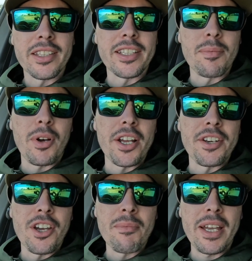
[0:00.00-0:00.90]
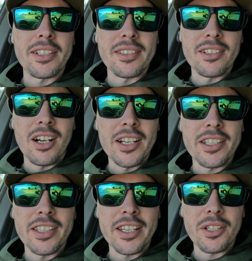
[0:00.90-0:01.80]
These are by Nomad Design
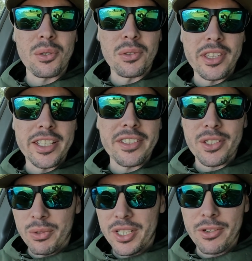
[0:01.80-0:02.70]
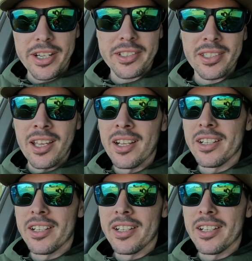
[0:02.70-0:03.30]
and they are called the squidtrex.